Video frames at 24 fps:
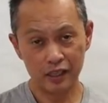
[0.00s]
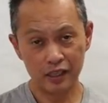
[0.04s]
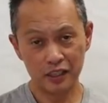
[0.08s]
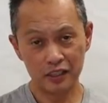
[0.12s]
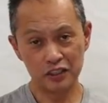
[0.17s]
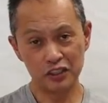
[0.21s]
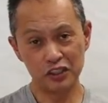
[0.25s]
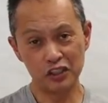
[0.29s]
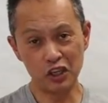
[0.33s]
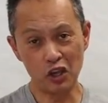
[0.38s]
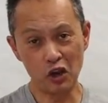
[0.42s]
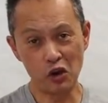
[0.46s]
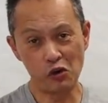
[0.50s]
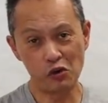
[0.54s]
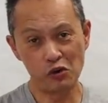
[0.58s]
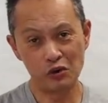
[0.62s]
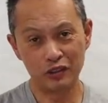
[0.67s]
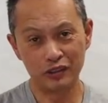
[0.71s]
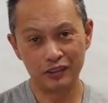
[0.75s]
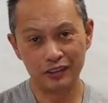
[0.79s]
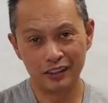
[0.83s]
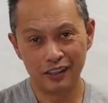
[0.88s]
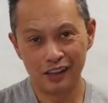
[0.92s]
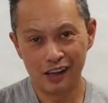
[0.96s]
So,
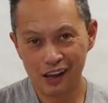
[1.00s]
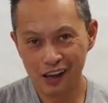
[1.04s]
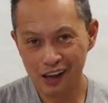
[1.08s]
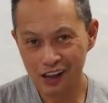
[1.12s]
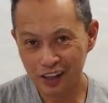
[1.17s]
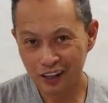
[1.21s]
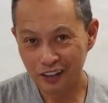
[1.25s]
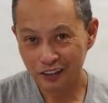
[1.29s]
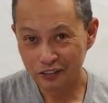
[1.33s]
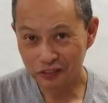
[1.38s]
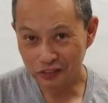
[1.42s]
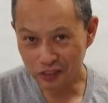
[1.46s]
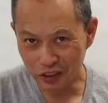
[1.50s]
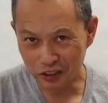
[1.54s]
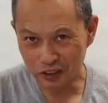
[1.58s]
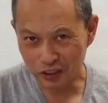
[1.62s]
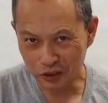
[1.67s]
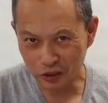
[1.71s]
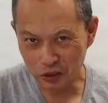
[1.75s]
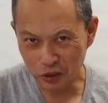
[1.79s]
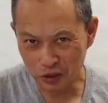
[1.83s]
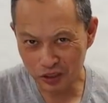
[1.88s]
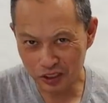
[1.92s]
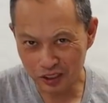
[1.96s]
there's the
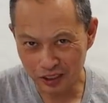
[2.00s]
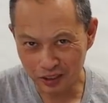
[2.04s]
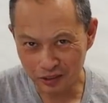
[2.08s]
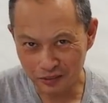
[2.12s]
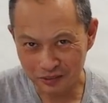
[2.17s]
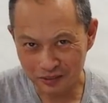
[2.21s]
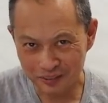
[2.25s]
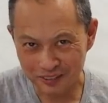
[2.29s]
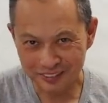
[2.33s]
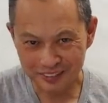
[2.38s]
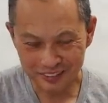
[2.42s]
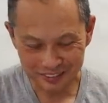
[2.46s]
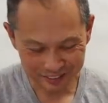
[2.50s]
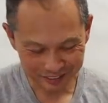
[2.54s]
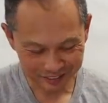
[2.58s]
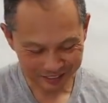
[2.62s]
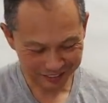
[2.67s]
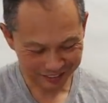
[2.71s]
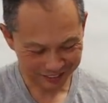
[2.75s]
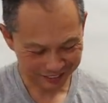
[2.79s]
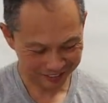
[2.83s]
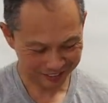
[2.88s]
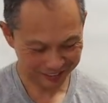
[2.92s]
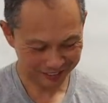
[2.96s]
good stuff.
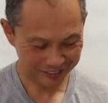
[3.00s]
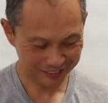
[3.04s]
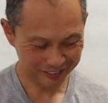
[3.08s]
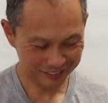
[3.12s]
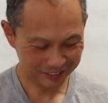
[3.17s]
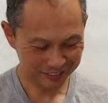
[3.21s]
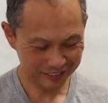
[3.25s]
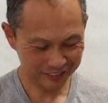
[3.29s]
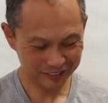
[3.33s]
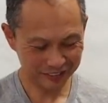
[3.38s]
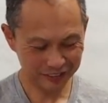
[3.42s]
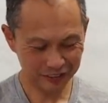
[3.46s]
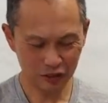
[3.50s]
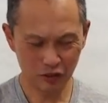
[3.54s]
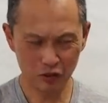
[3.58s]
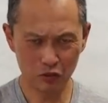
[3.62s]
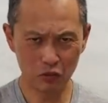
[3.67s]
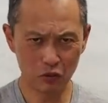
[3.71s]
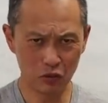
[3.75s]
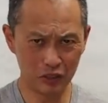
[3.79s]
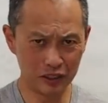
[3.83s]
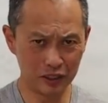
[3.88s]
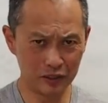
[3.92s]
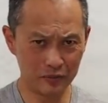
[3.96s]

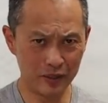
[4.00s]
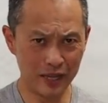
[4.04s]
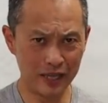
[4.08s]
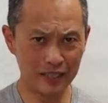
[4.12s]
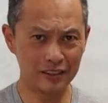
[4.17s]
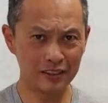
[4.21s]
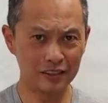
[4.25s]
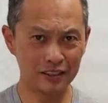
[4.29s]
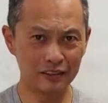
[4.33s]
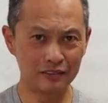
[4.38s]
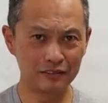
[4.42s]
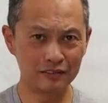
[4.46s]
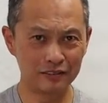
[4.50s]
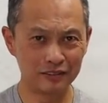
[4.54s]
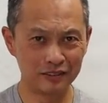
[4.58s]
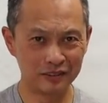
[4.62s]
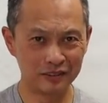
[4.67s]
Where's the bad stuff?